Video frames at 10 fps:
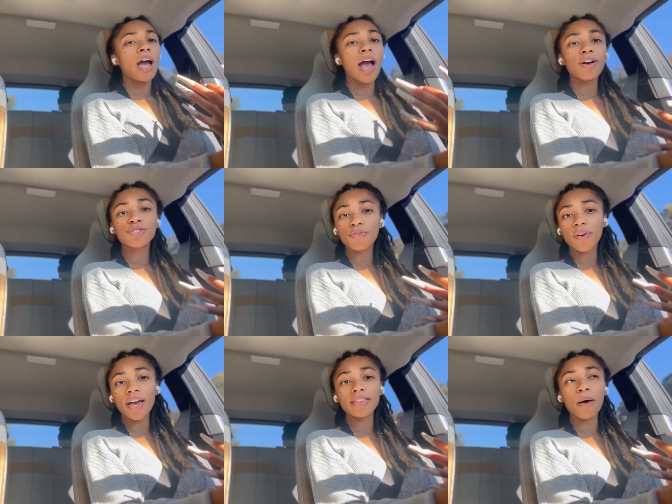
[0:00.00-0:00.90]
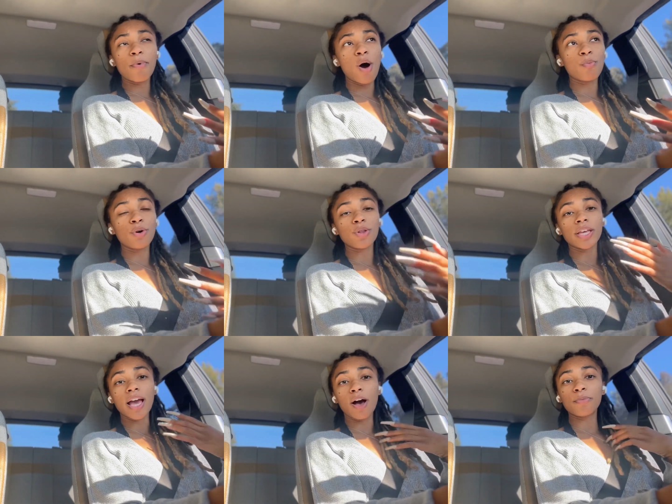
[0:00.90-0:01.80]
I also find that palm
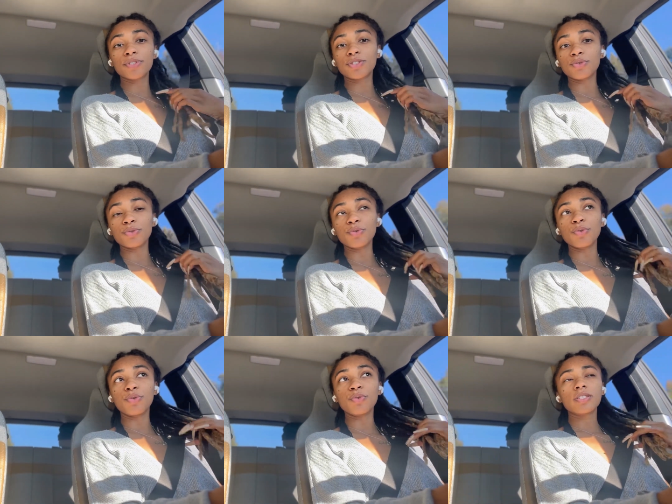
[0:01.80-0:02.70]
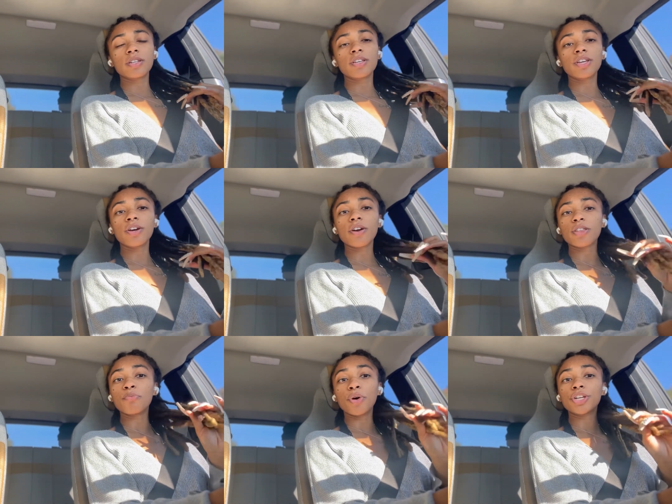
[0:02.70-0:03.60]
rolling helps to secure
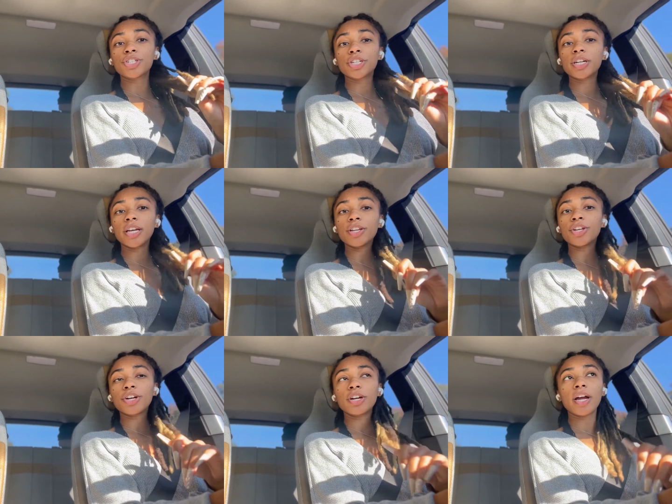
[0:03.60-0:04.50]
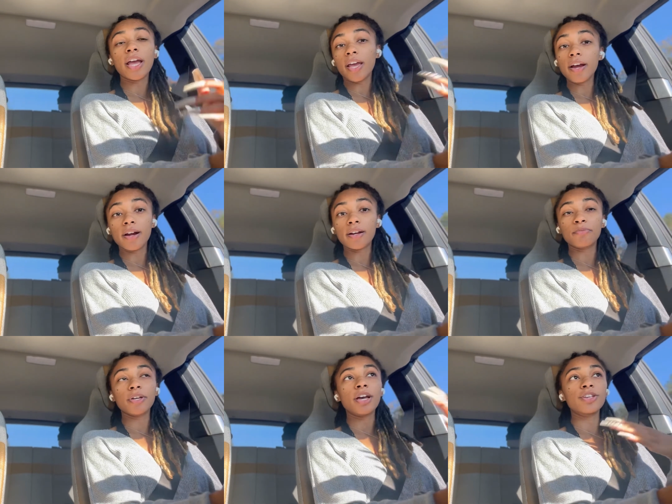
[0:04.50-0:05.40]
the moisture in your hair
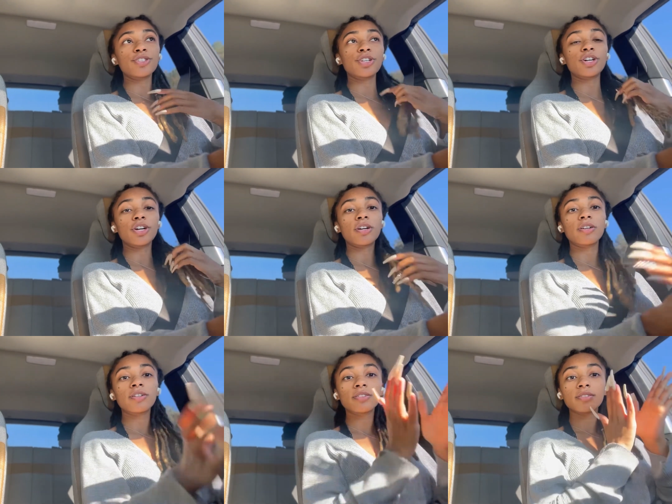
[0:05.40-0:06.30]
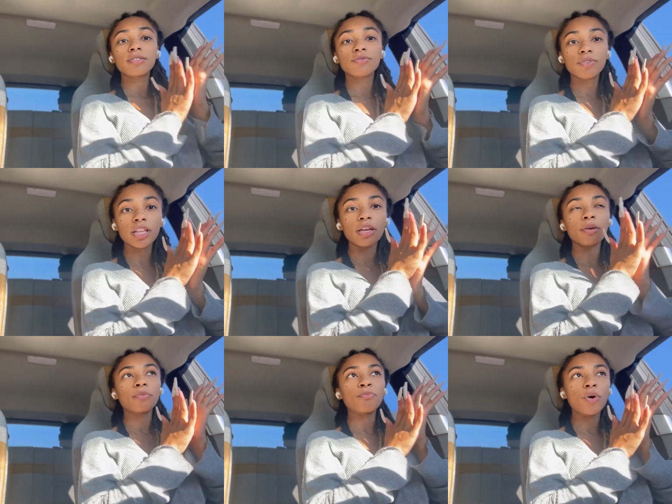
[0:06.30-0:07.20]
because you're really
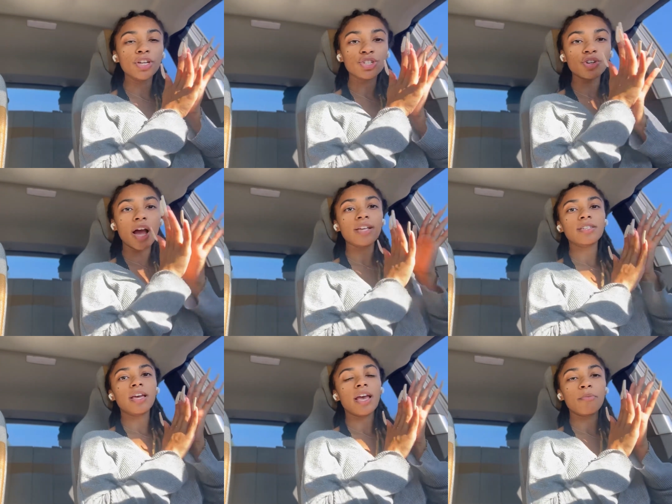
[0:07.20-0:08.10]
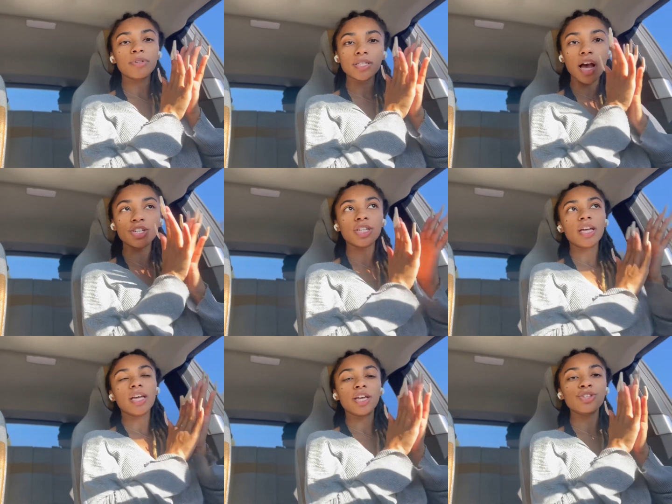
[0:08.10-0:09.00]
moisturizing it and massaging
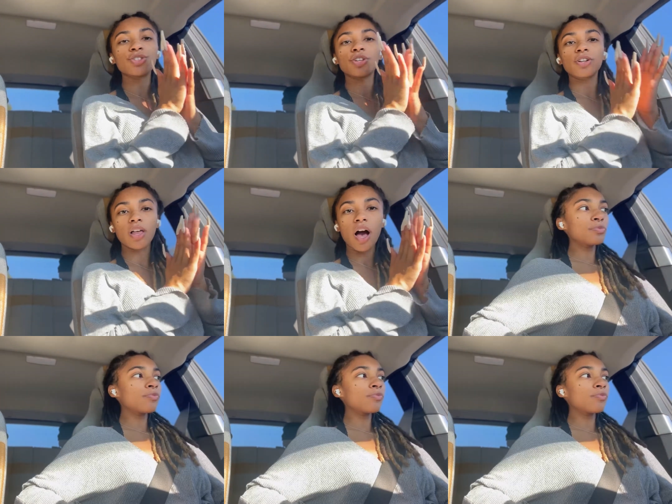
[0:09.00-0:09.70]
it into your lock.